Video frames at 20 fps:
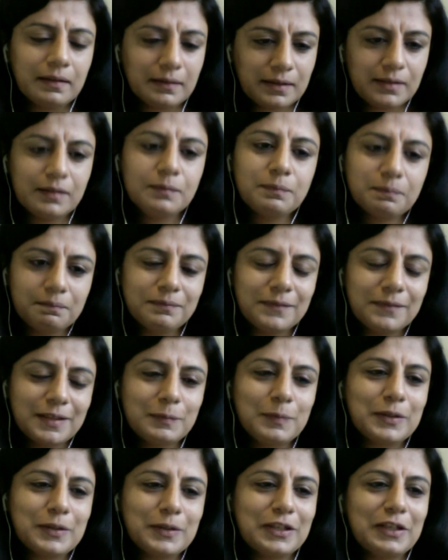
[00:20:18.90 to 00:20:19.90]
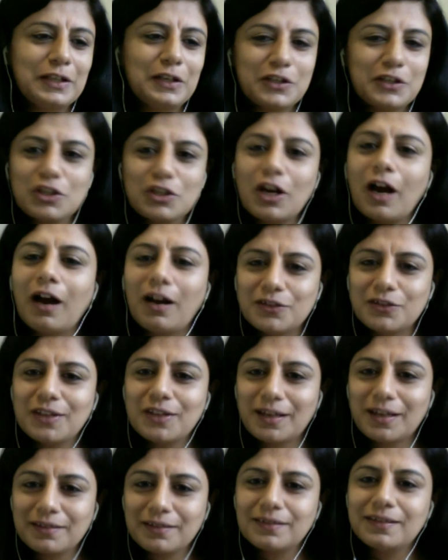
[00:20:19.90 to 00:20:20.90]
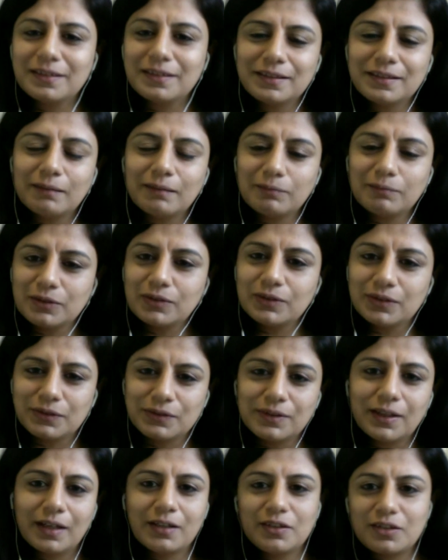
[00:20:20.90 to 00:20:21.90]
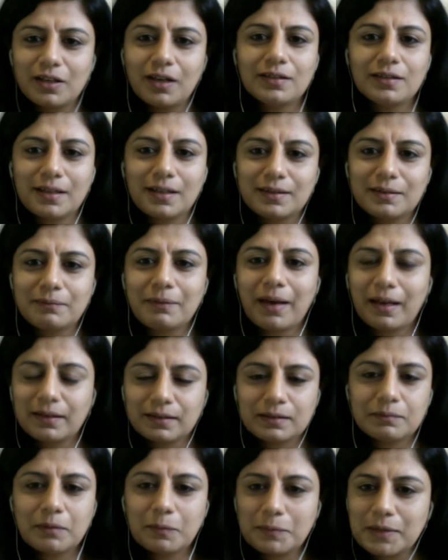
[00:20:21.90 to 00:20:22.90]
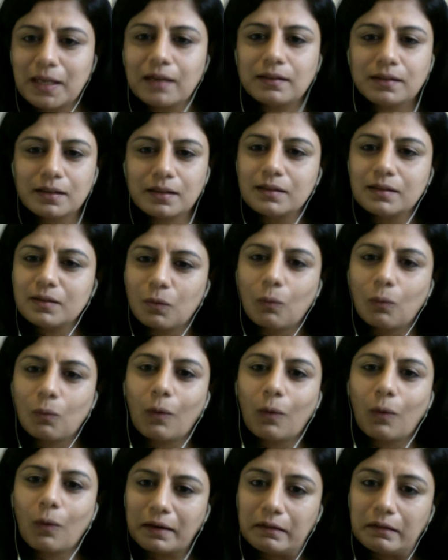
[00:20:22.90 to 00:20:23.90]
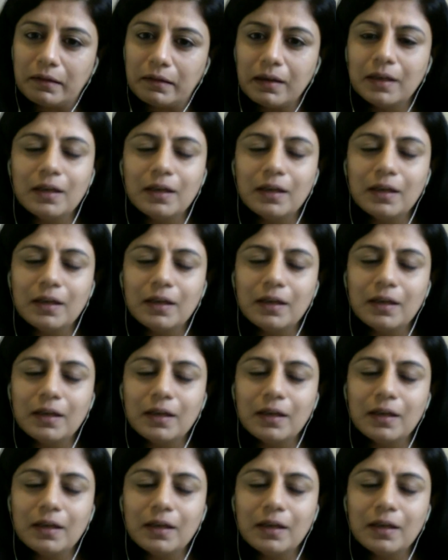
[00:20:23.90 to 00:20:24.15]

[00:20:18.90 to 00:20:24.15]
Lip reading: this particular charge, that is the attempt to suicide charge, has a maximum sentence of 1 year.